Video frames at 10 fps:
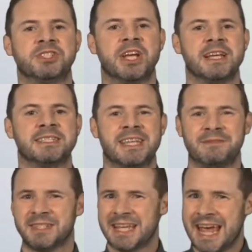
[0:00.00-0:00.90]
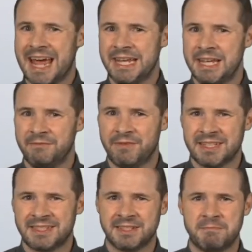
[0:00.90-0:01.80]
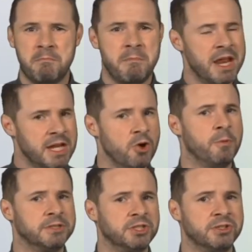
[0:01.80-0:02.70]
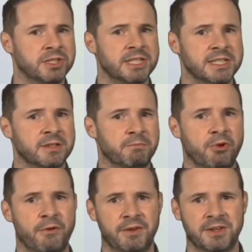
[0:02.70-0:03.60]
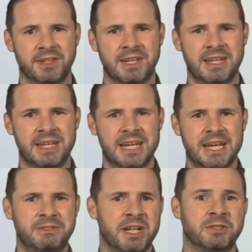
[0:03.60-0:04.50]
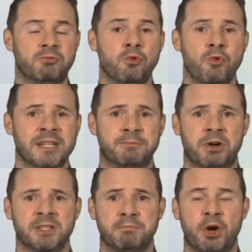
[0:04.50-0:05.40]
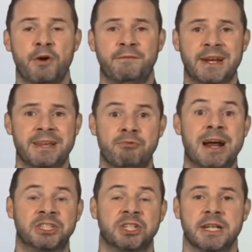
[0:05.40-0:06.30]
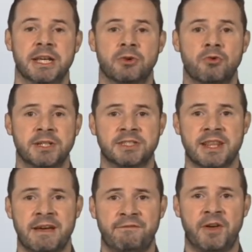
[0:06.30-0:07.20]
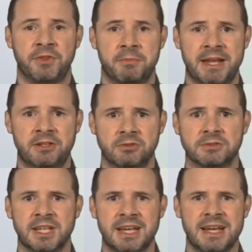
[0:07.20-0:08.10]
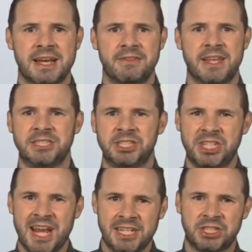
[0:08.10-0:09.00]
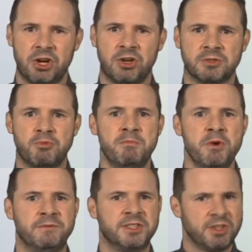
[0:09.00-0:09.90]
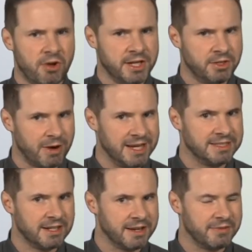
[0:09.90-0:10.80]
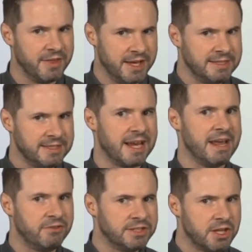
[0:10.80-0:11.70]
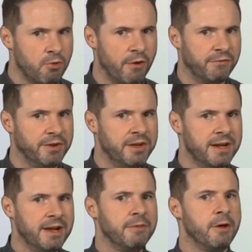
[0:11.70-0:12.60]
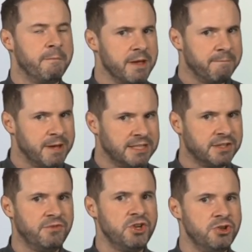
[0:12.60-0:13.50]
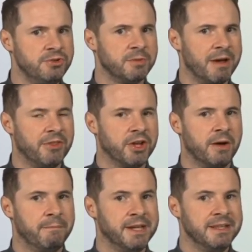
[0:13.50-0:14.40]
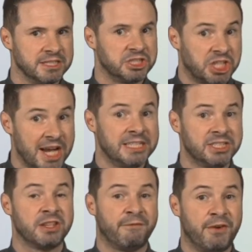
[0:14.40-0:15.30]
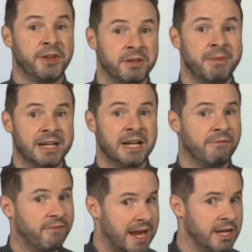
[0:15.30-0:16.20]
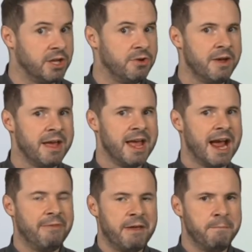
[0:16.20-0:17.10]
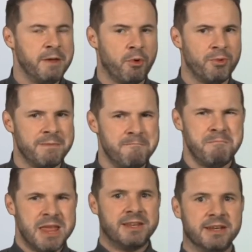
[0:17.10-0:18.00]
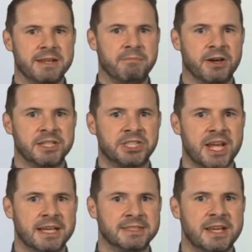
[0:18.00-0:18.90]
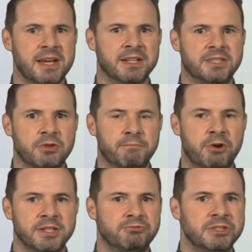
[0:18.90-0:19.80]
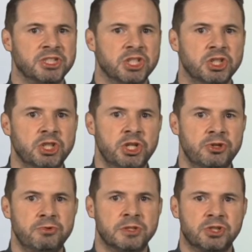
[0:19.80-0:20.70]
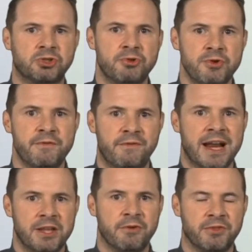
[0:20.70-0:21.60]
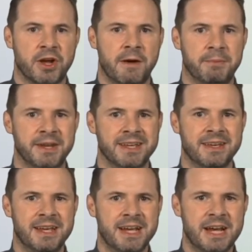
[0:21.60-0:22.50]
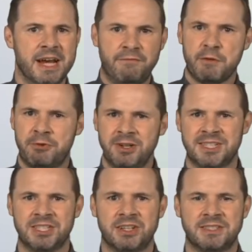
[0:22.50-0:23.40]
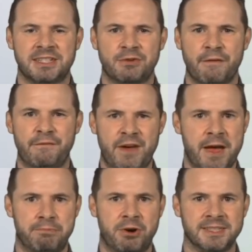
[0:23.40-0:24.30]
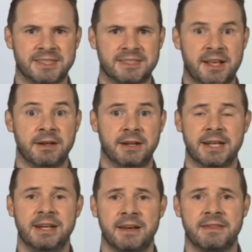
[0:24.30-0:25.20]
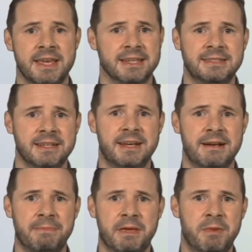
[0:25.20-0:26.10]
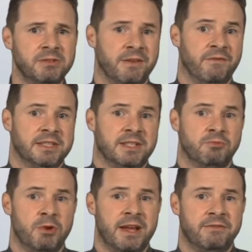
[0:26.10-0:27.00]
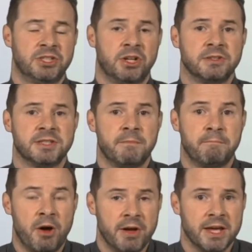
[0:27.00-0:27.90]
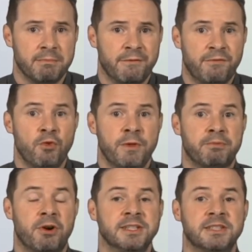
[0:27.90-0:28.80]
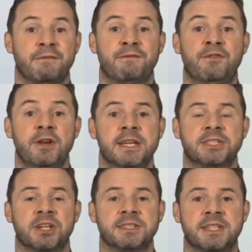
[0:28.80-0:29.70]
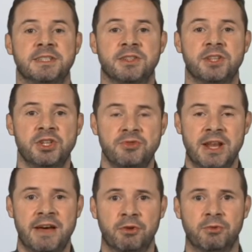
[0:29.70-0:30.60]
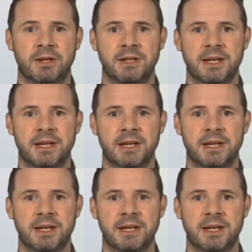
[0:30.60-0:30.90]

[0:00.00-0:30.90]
of shares gives canny investors many opportunities to profit. If shares were always priced perfectly rationally according to their fundamentals, then share charts would move sideways like this, and every so often there would be a piece of news about the company that changed the fundamental value, and then people would immediately buy the shares until the price reached the new true value of the company. If the price adjusted to a fair price suddenly like this, then most investors wouldn't have a chance to buy it before the price had fully adjusted to the new level.